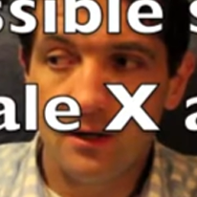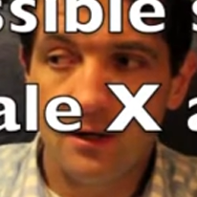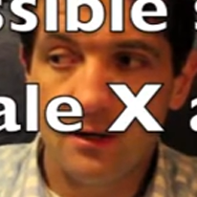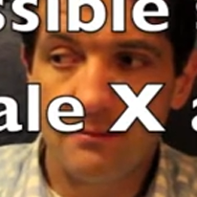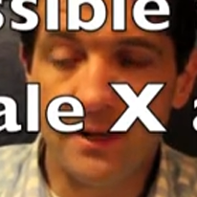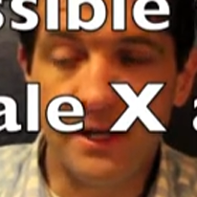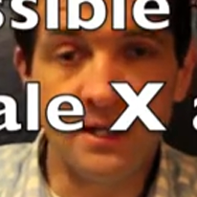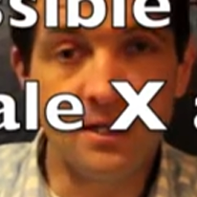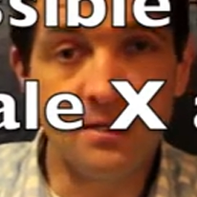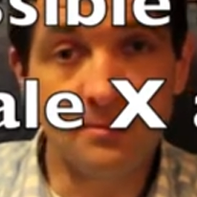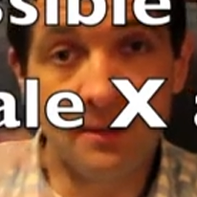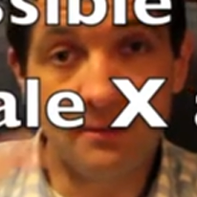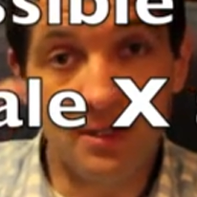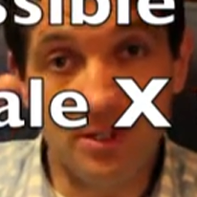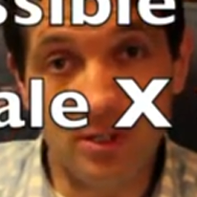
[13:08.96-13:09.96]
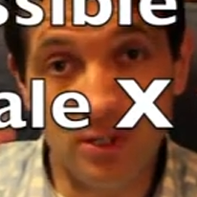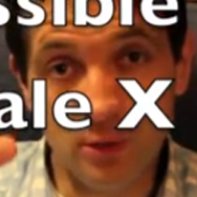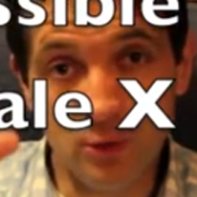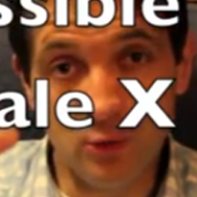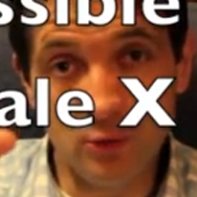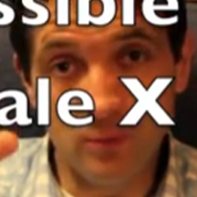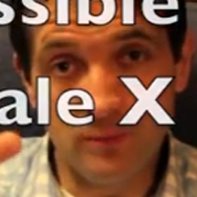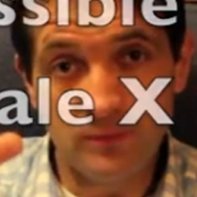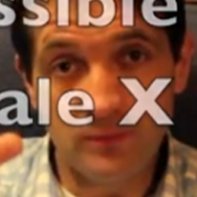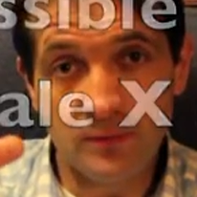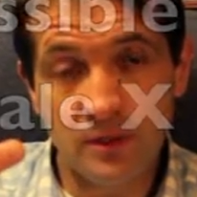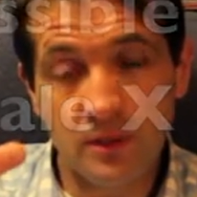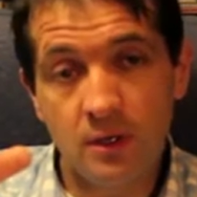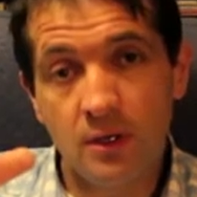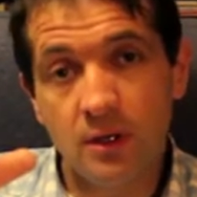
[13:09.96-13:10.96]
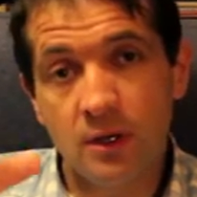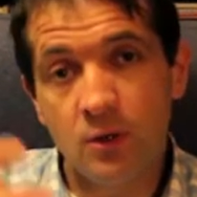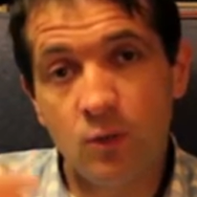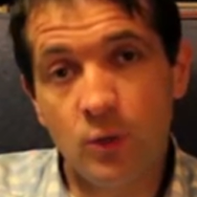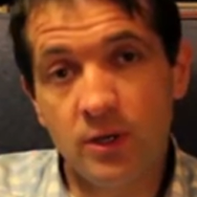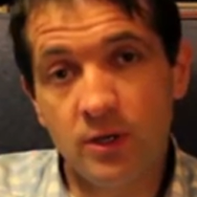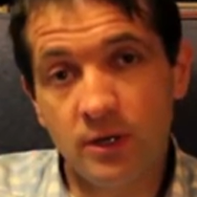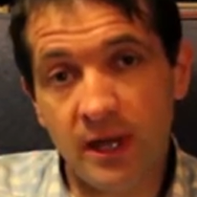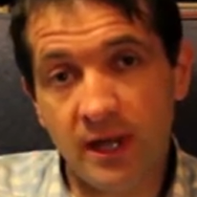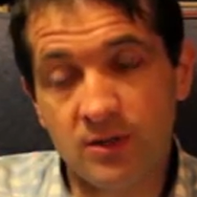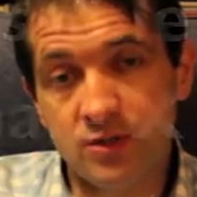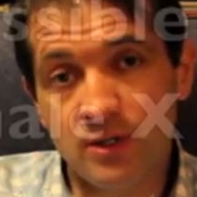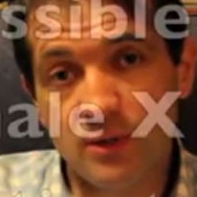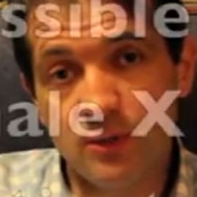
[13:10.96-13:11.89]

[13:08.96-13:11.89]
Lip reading: Mechanism number two, we could actually